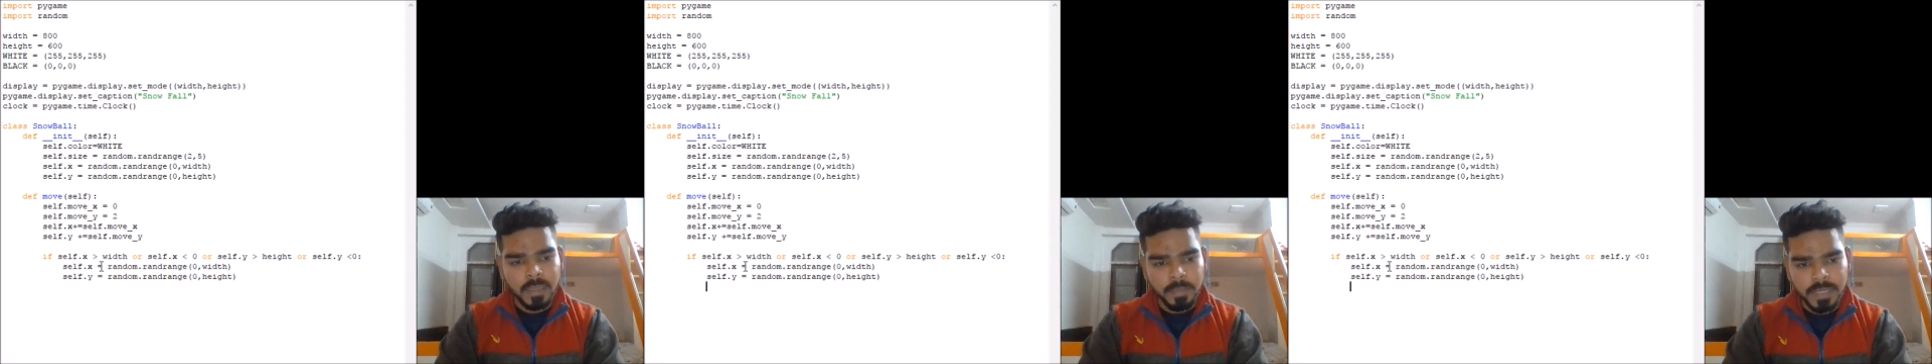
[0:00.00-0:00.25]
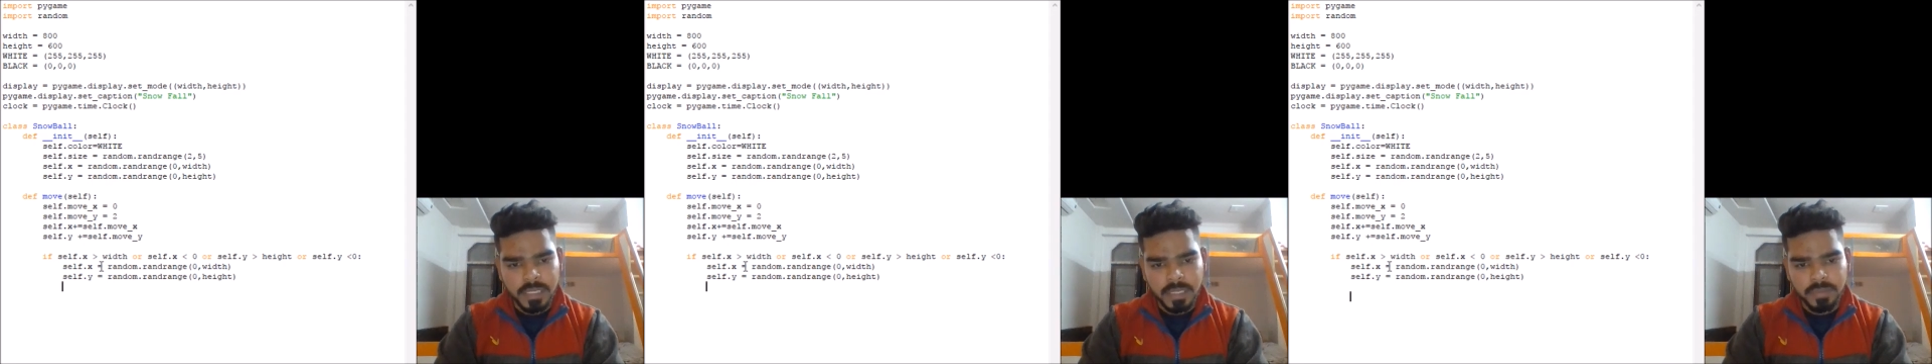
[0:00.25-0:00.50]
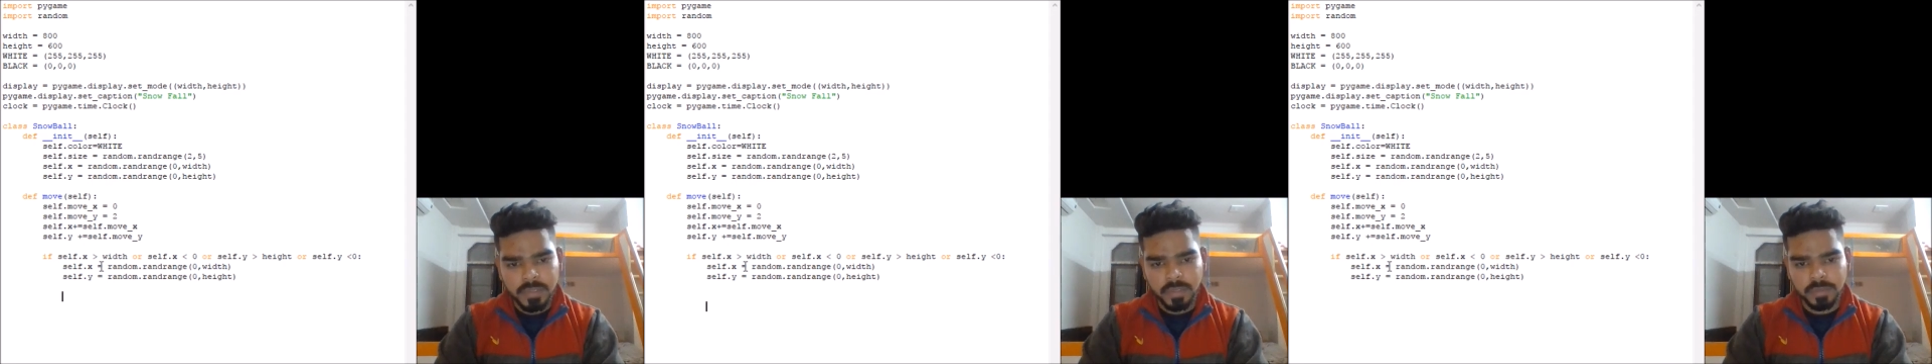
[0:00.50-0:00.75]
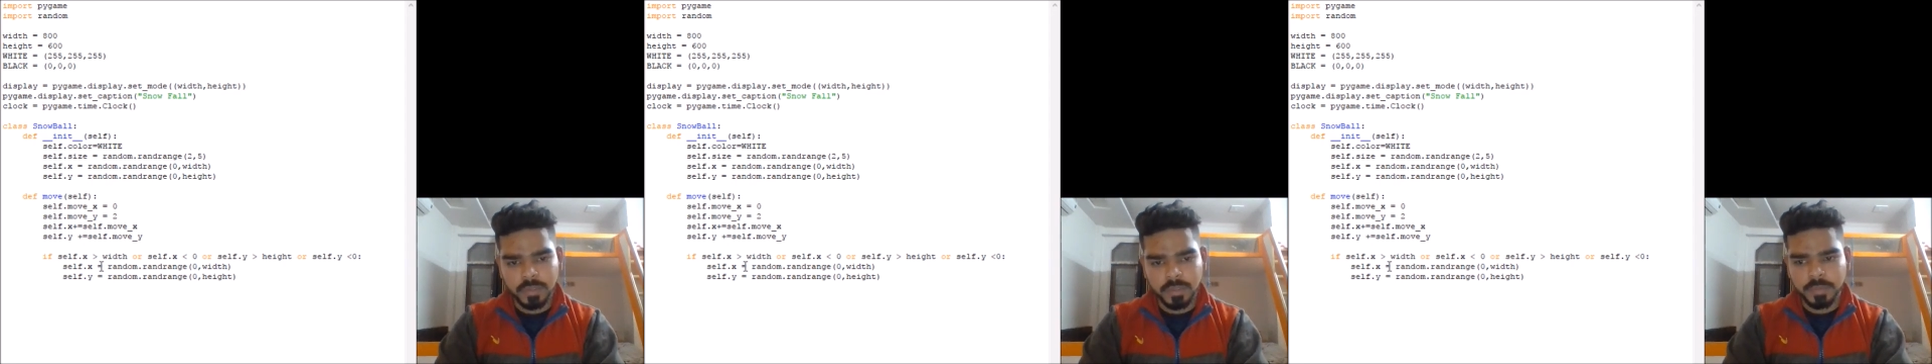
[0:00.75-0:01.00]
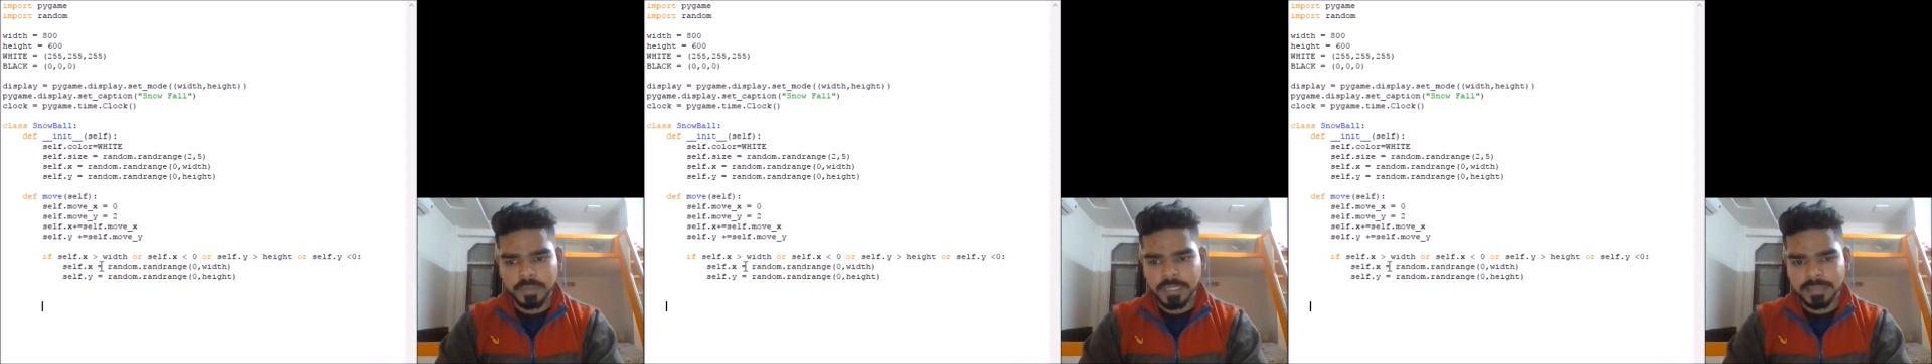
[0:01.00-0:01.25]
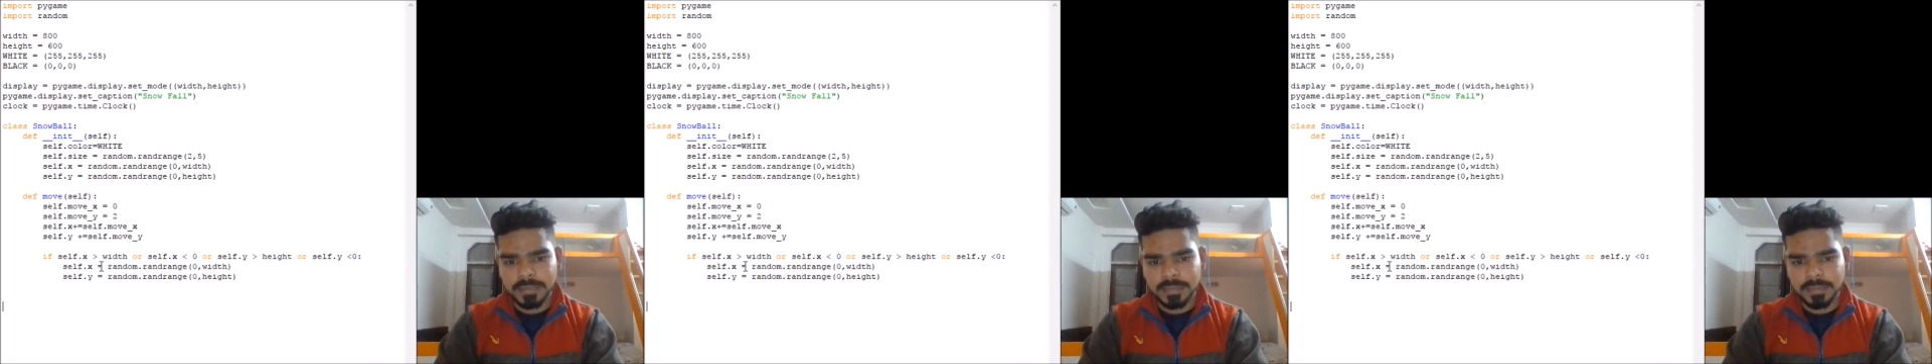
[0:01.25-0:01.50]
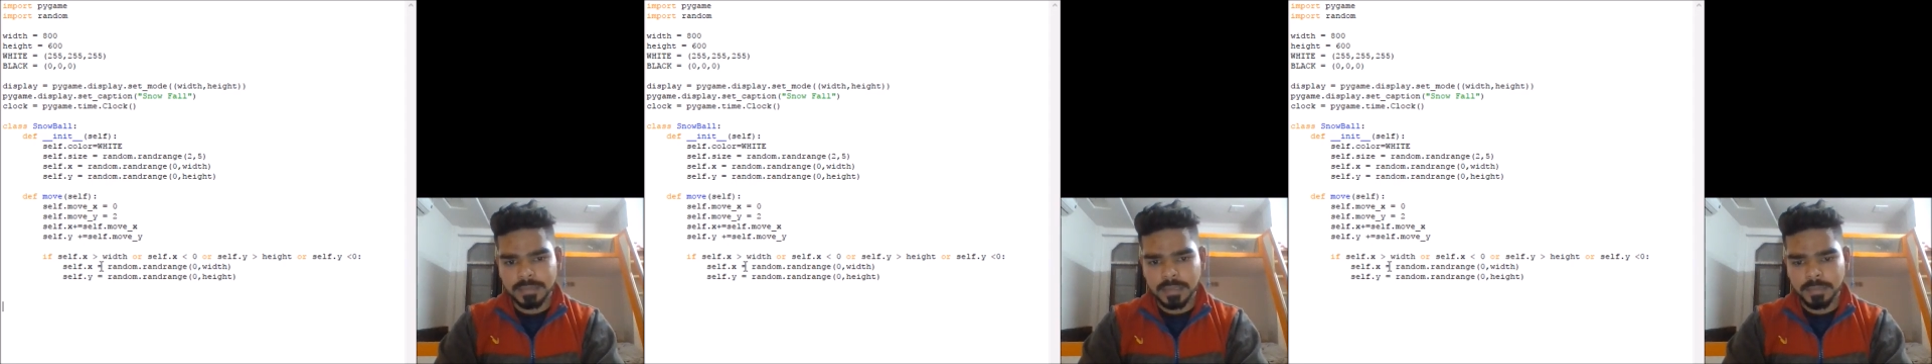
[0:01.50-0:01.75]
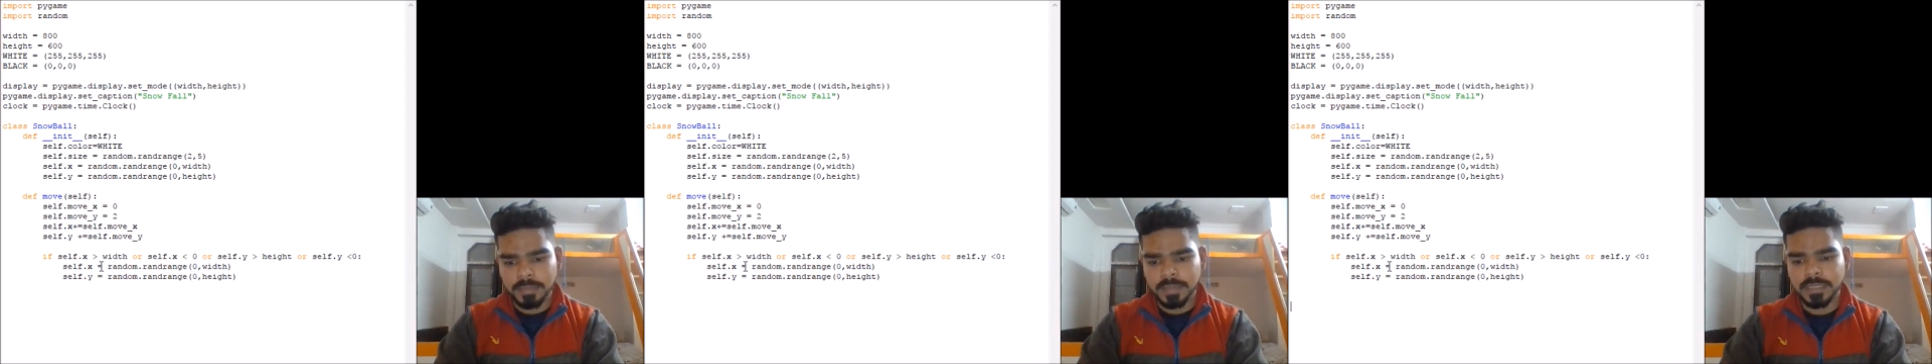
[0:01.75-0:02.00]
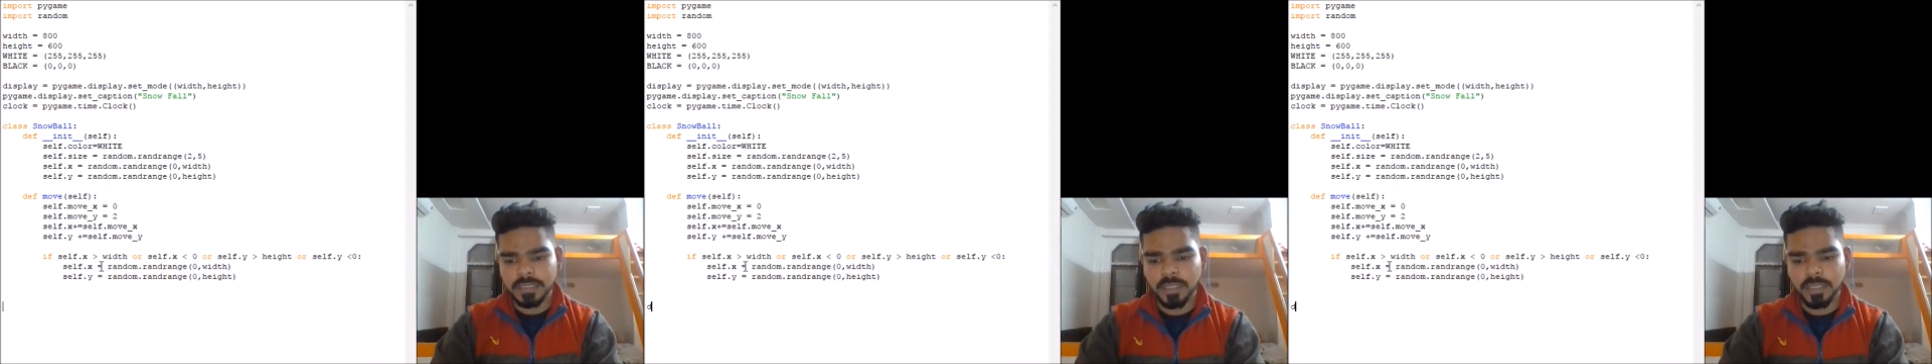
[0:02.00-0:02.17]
behavior of the objects is completed.